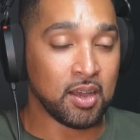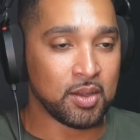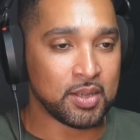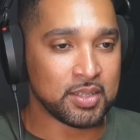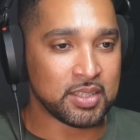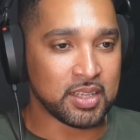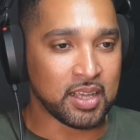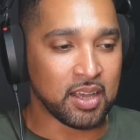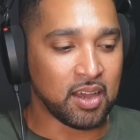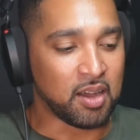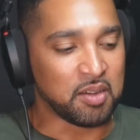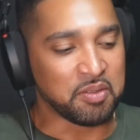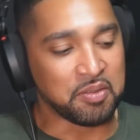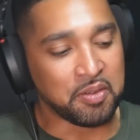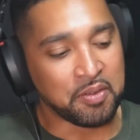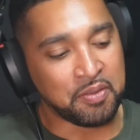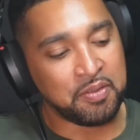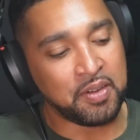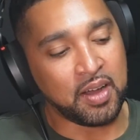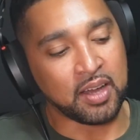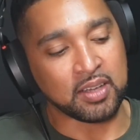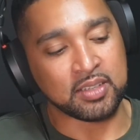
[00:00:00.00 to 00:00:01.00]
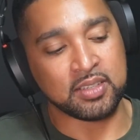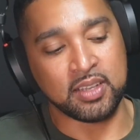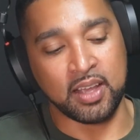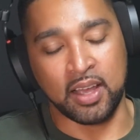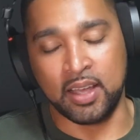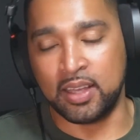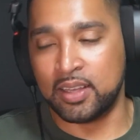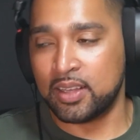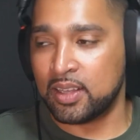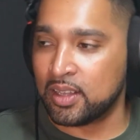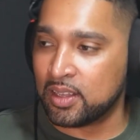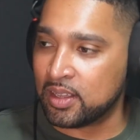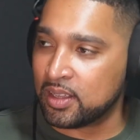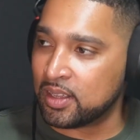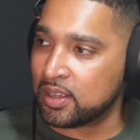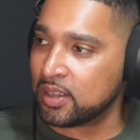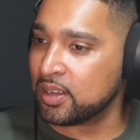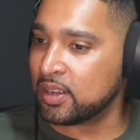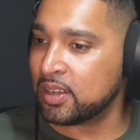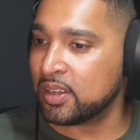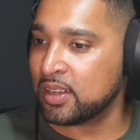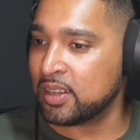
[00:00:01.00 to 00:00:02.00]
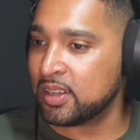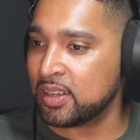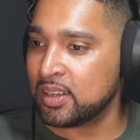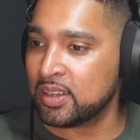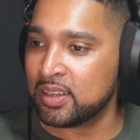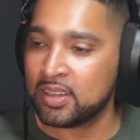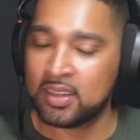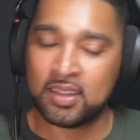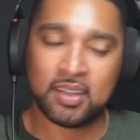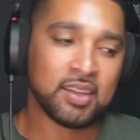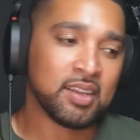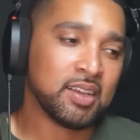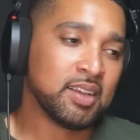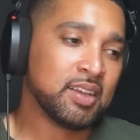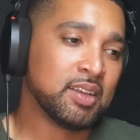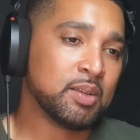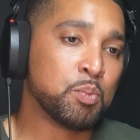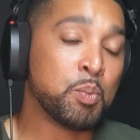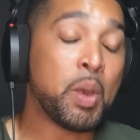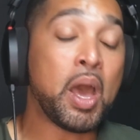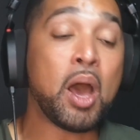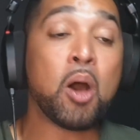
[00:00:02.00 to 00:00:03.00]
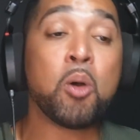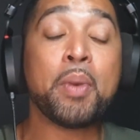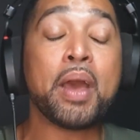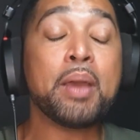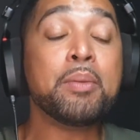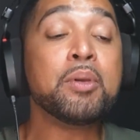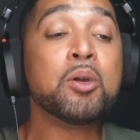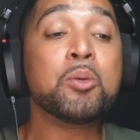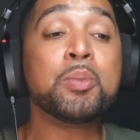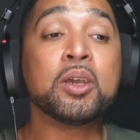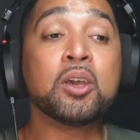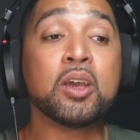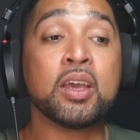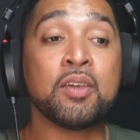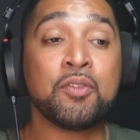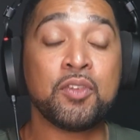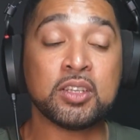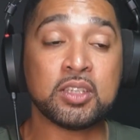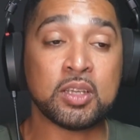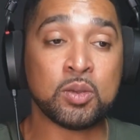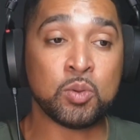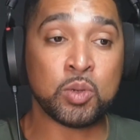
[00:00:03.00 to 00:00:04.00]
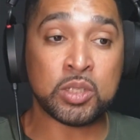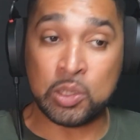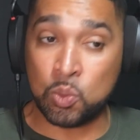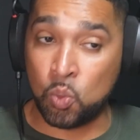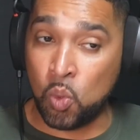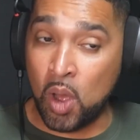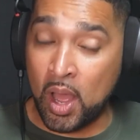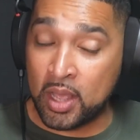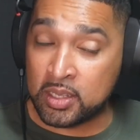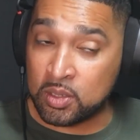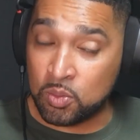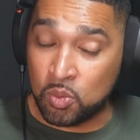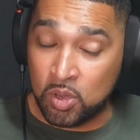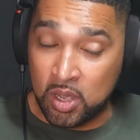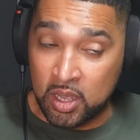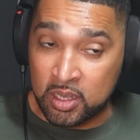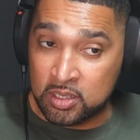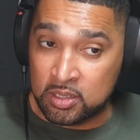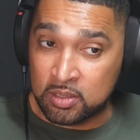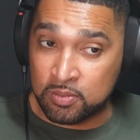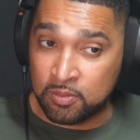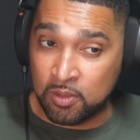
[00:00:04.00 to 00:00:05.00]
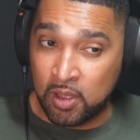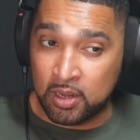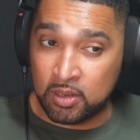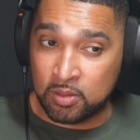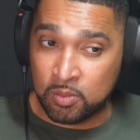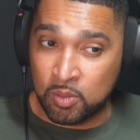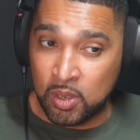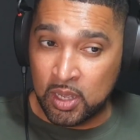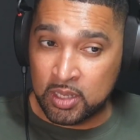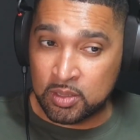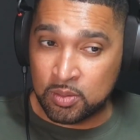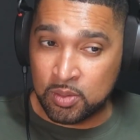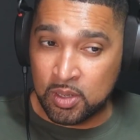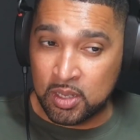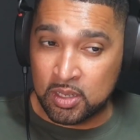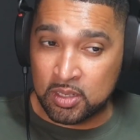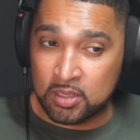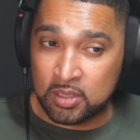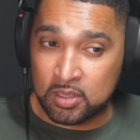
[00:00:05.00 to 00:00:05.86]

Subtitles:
Is it? Oh, for fuck's sake. Or maybe it'll be, why is it worse? Why is it worse?